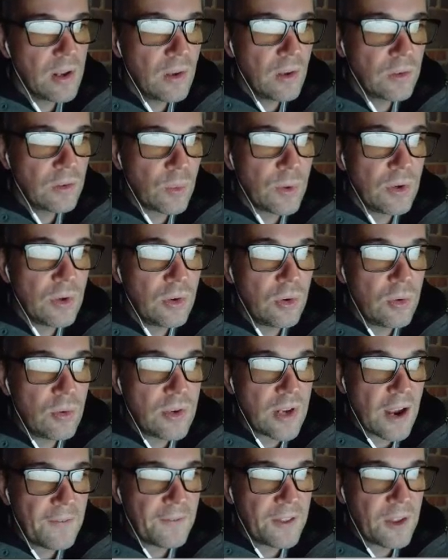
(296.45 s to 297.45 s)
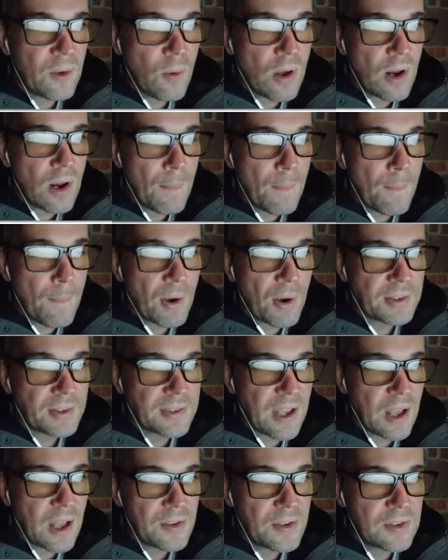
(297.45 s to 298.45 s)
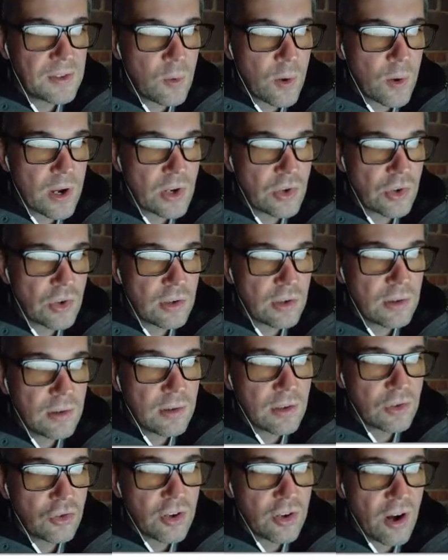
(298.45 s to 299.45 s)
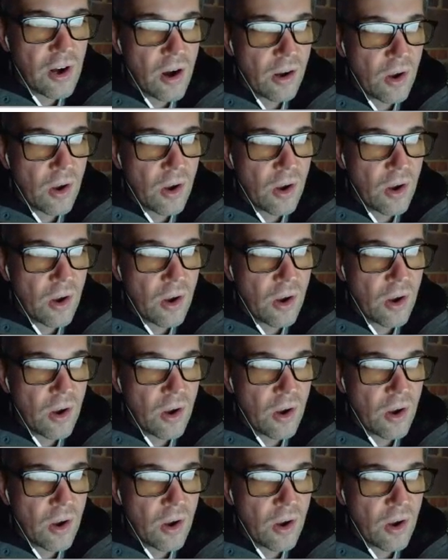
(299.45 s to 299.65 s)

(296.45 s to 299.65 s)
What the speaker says: So we do definitely want to bust out this equation, this generic